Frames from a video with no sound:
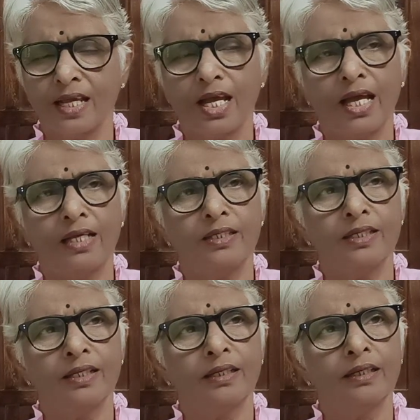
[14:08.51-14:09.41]
and
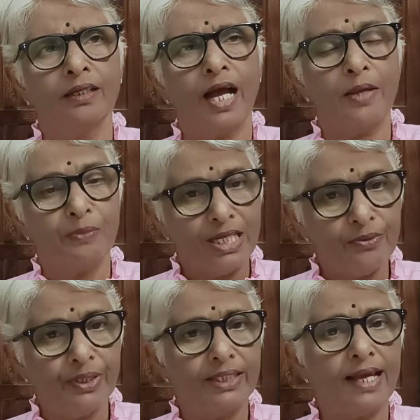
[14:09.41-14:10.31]
I believe
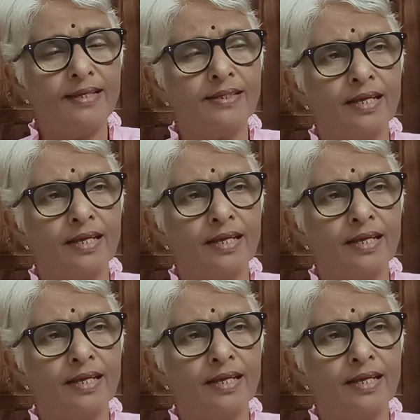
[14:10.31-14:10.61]
in that.